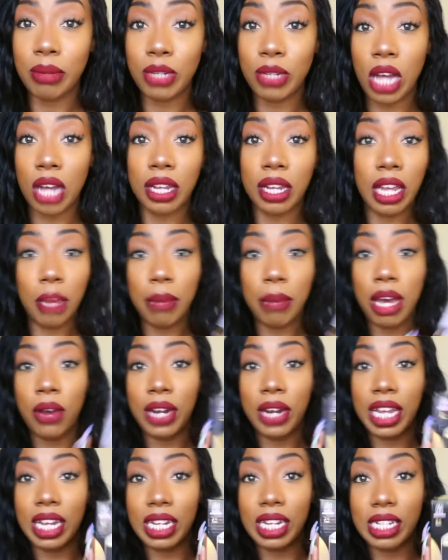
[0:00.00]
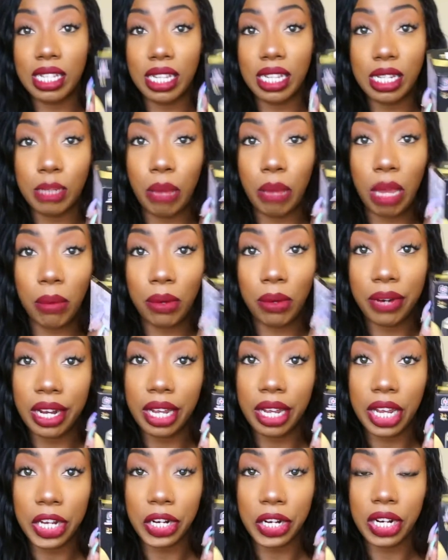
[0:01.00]
talking about, it is this baby right
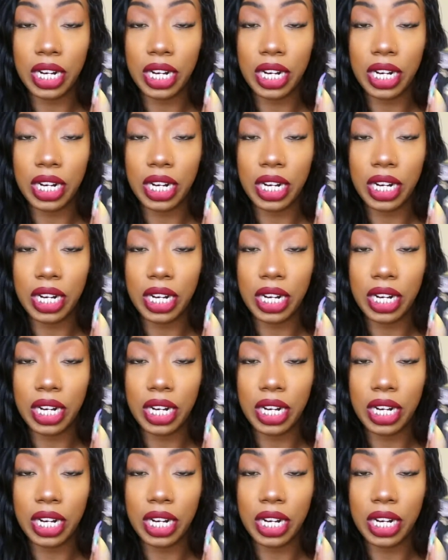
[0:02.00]
here.